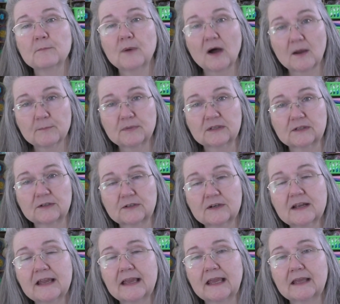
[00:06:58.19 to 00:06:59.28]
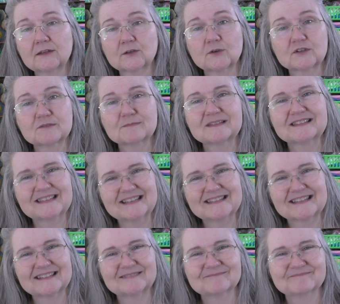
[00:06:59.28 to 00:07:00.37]
popular in the Christmas
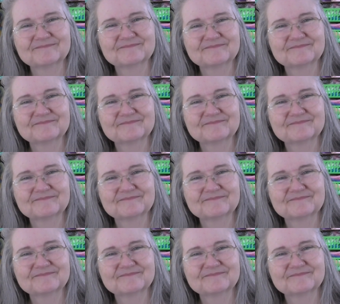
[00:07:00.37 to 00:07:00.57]
season?